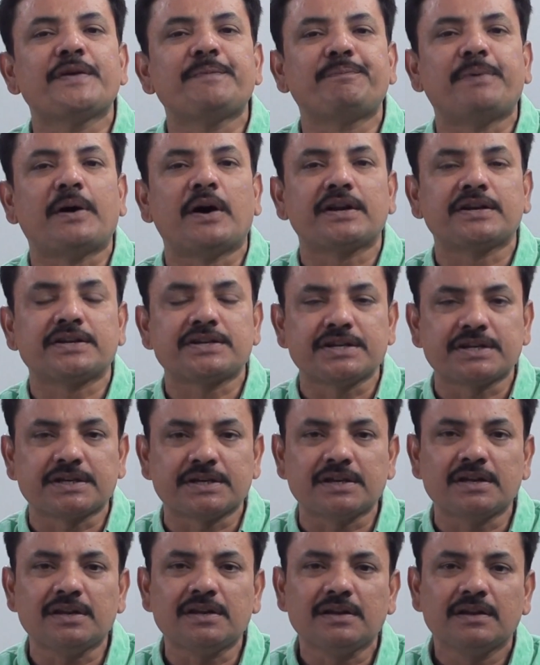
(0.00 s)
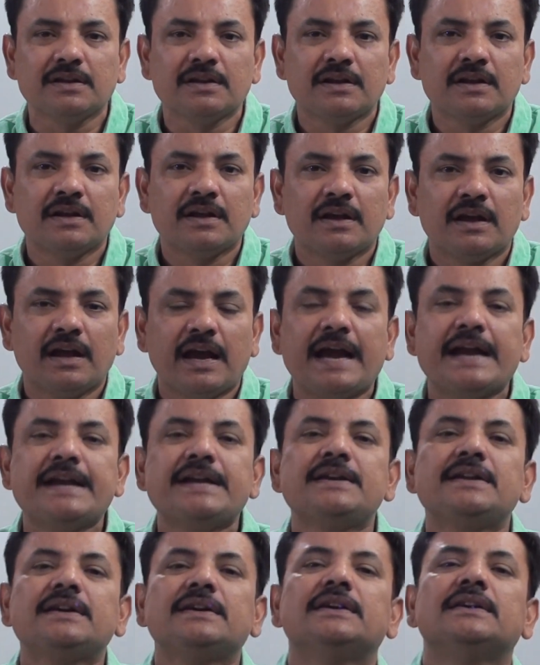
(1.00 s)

a particle and